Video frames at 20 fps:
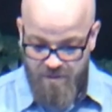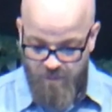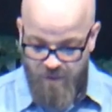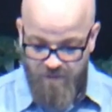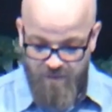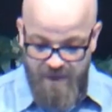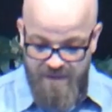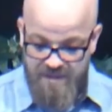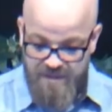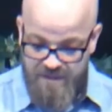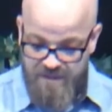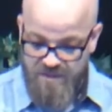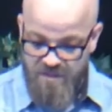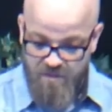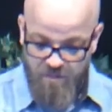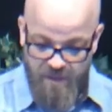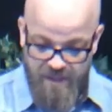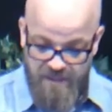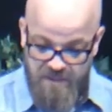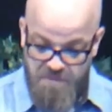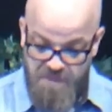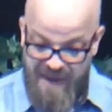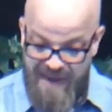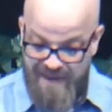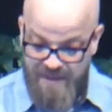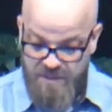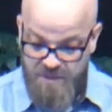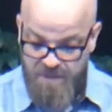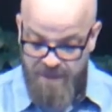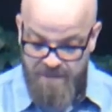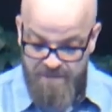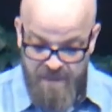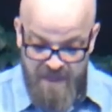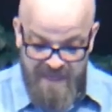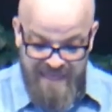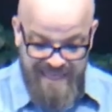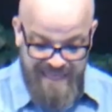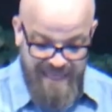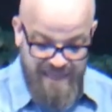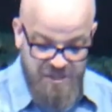We read this in weeks past, but
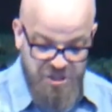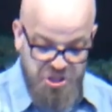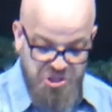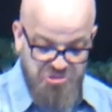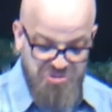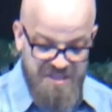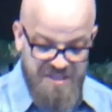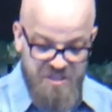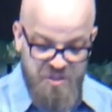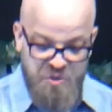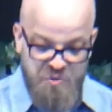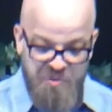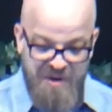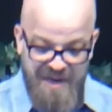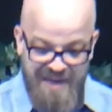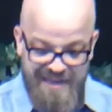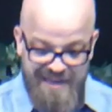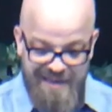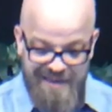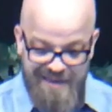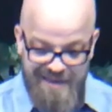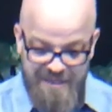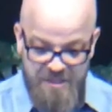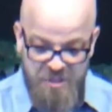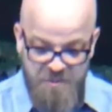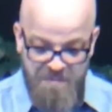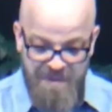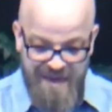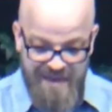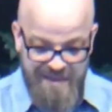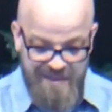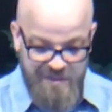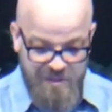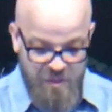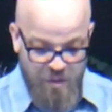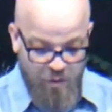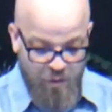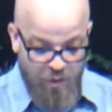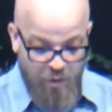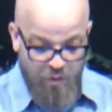each tree is recognized by its
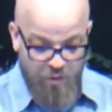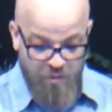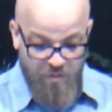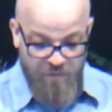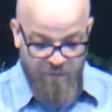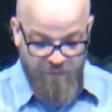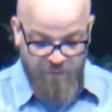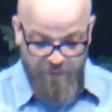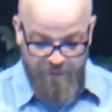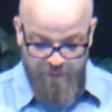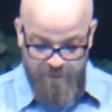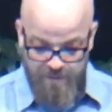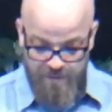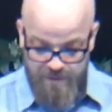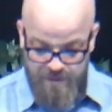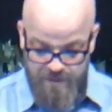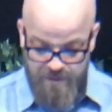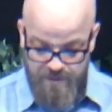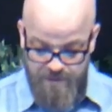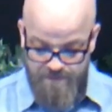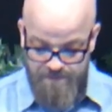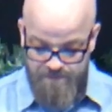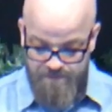own fruit.